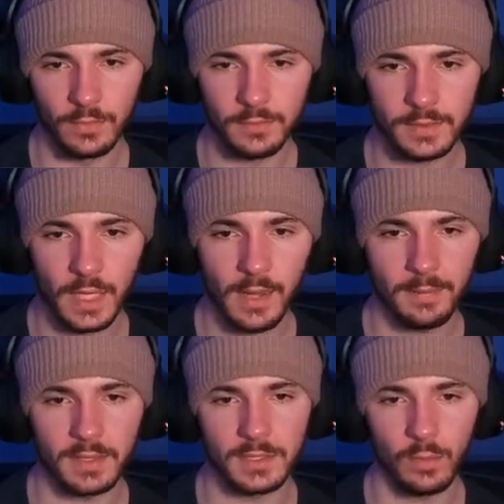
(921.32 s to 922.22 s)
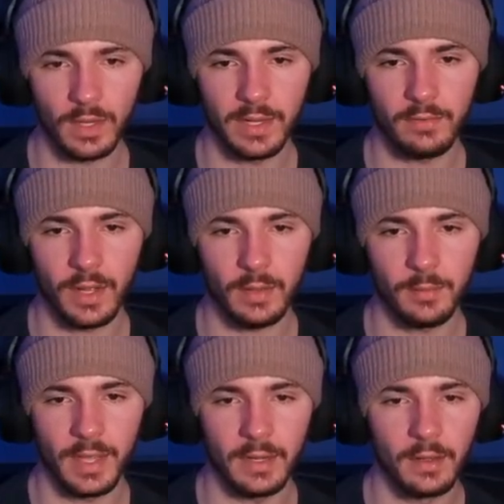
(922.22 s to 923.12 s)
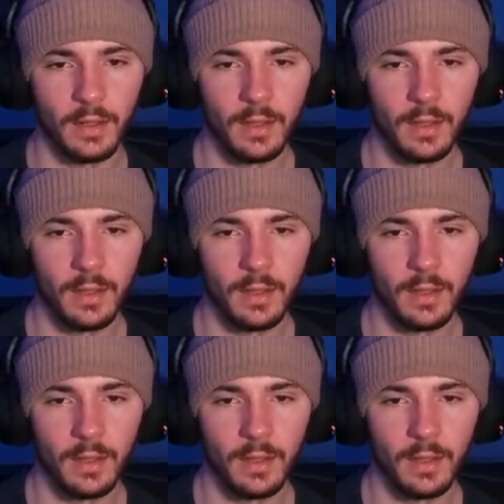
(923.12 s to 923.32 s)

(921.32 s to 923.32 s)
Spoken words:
rooftop is the one I'd recommend